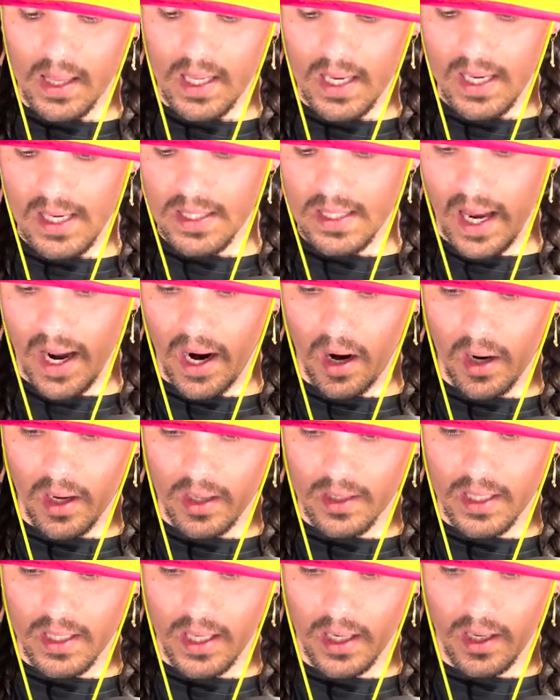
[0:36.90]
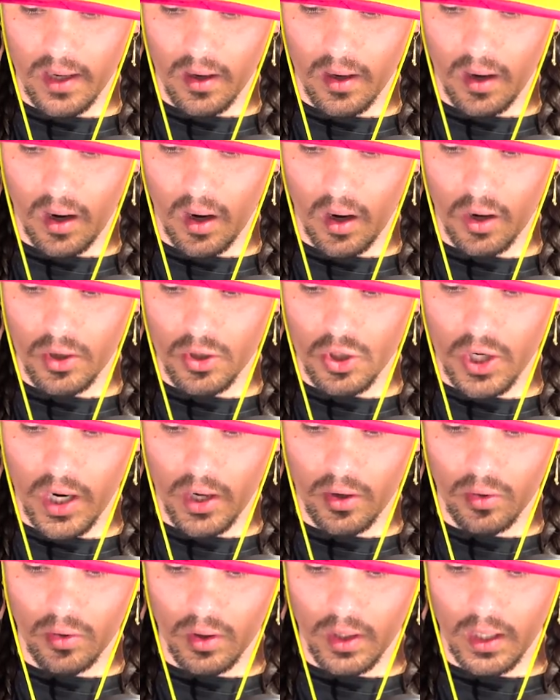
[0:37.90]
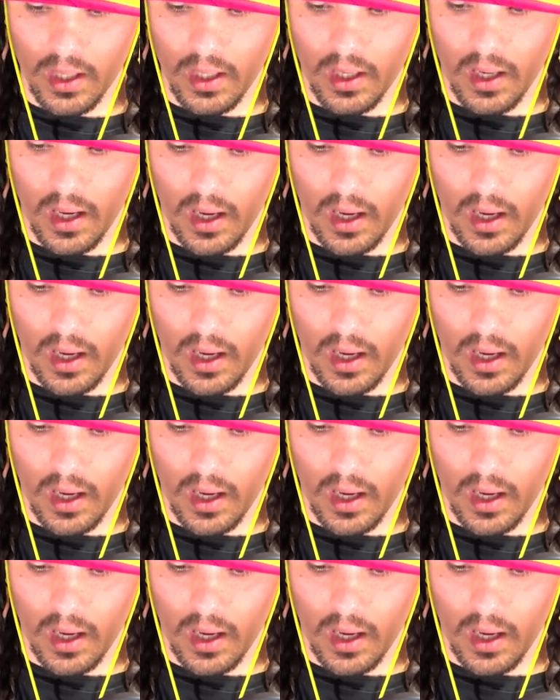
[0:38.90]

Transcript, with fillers: These areas here are generally